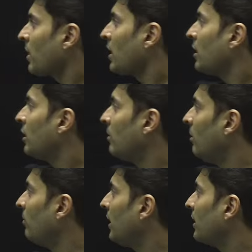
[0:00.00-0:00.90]

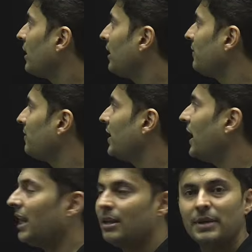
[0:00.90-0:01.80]
Remember, if the
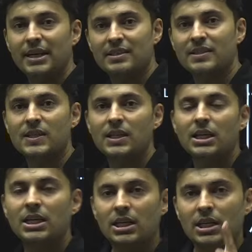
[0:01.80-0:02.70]
element's
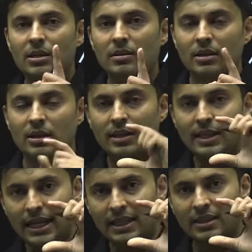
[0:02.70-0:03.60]

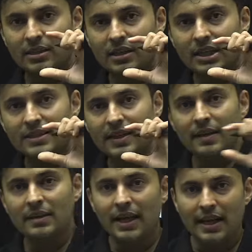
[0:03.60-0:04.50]
length is in the
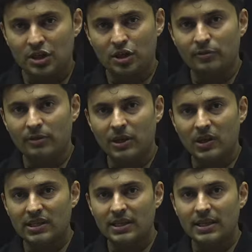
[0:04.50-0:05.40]
direction of the
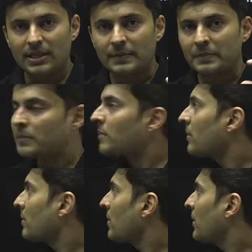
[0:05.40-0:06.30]
velocity
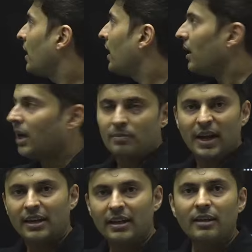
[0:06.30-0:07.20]
and
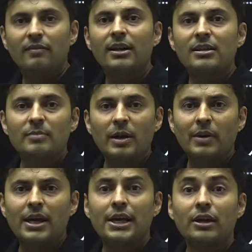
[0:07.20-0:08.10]
magnetic field is
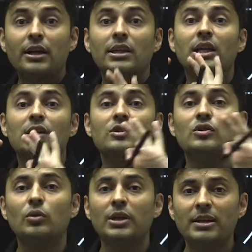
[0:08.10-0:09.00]
perpendicular, there is no
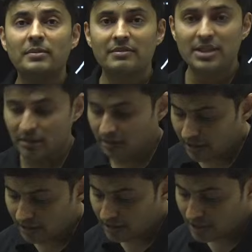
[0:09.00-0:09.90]
EMF
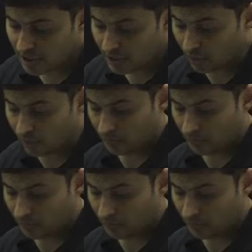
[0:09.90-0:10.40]
generated, zero.